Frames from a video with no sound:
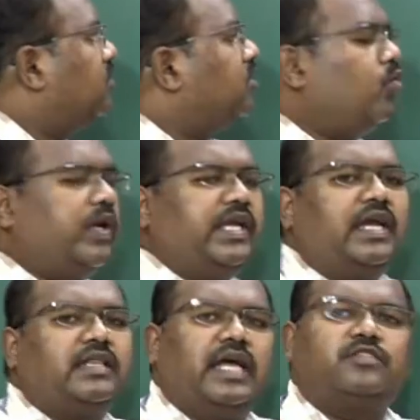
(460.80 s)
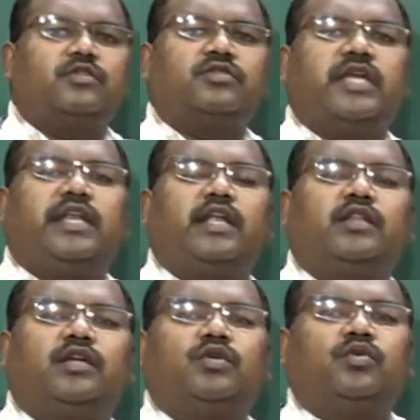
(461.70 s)
So why are they associating
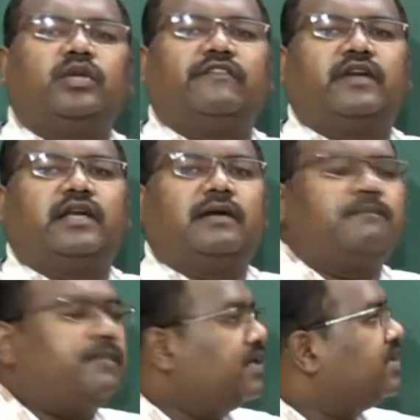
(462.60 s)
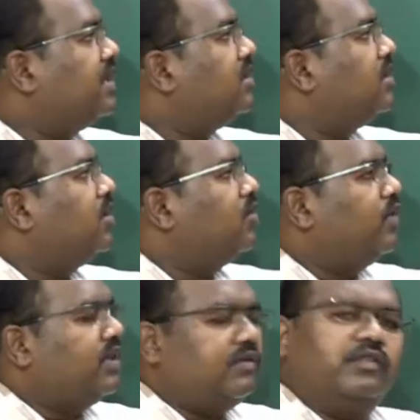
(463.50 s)
the two different compression
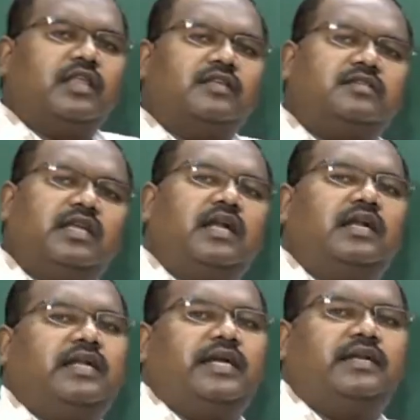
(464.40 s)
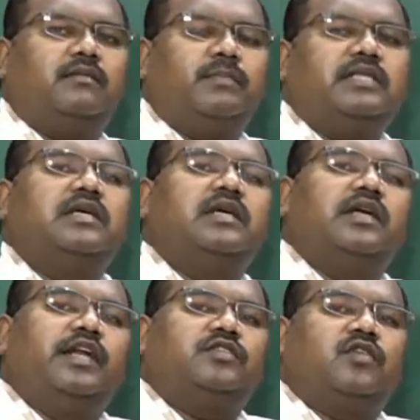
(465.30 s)
with a single title, means
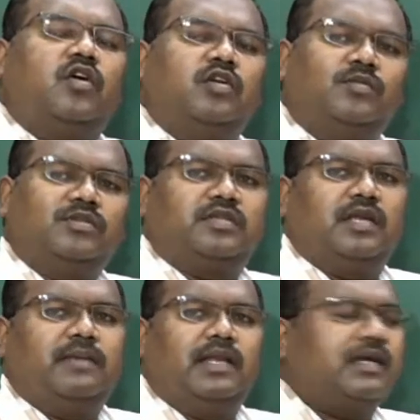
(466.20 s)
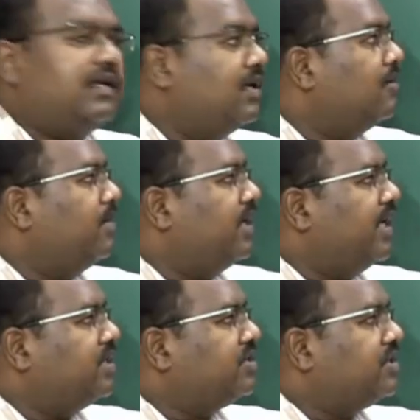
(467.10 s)
it is almost similar, but
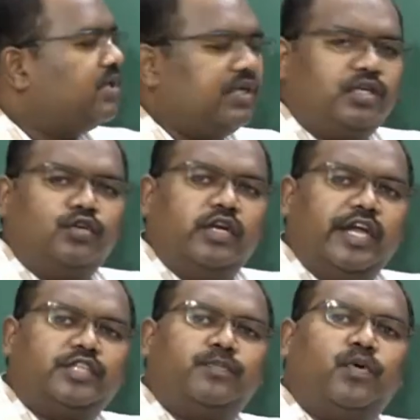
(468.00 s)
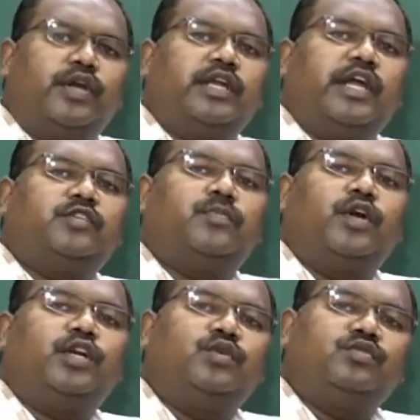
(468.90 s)

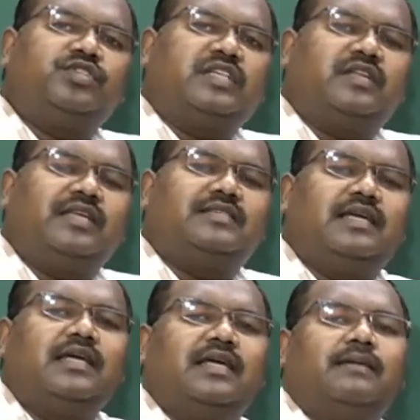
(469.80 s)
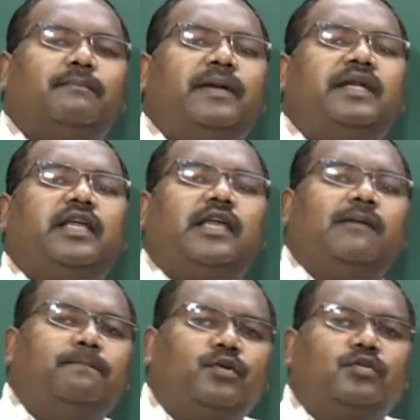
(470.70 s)
H.263 is a bit
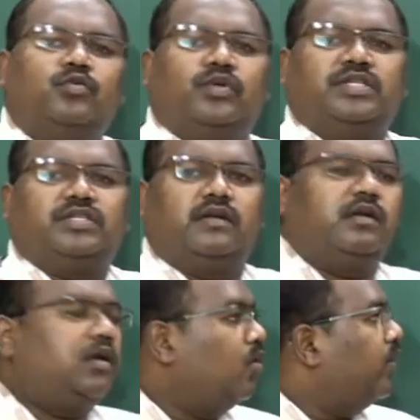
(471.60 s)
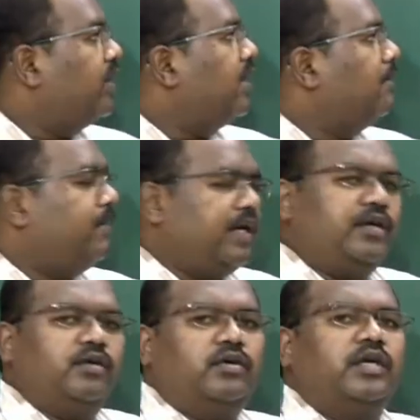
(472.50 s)
improved version when compared
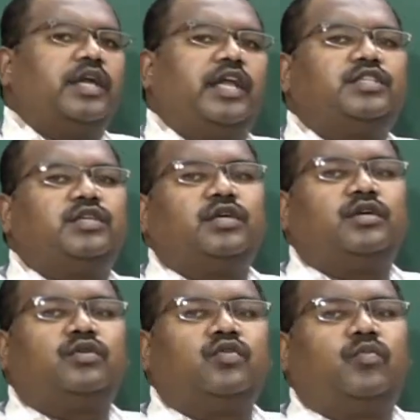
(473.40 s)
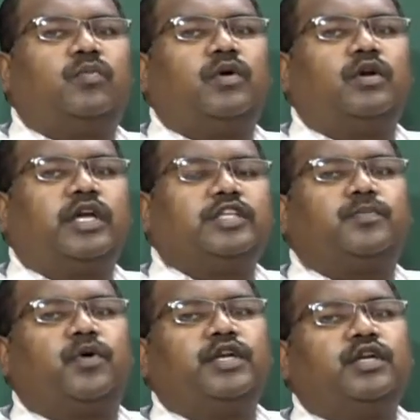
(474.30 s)
to
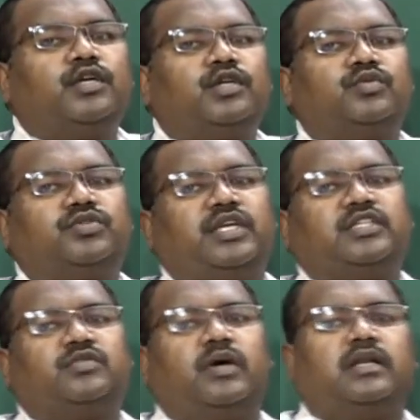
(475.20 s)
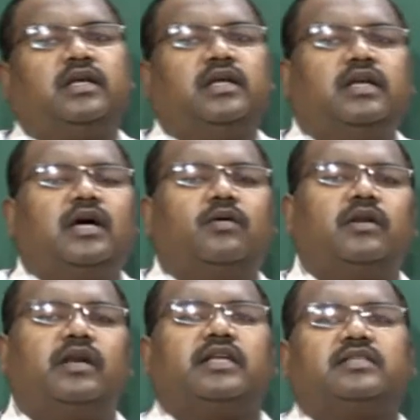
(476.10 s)
H.261. Now
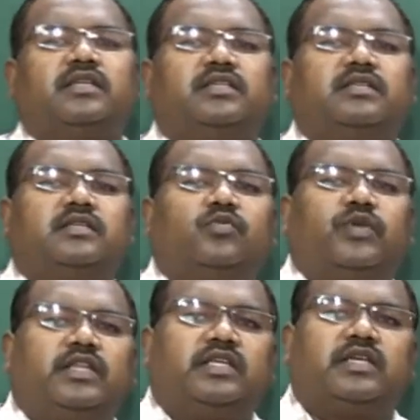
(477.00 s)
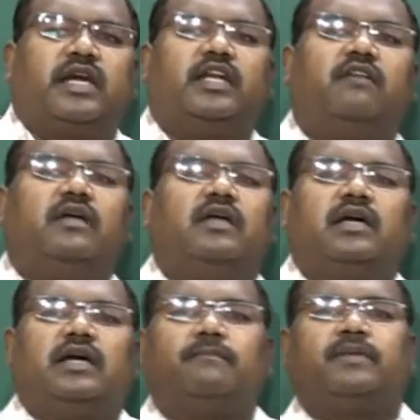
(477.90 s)
let us discuss with this kind of
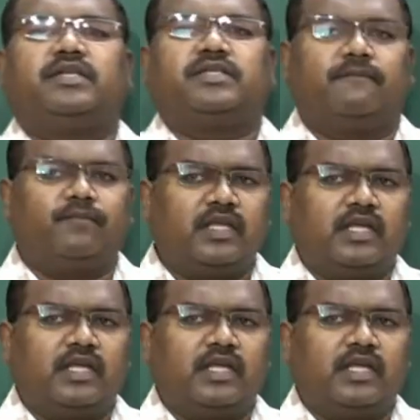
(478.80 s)
compression.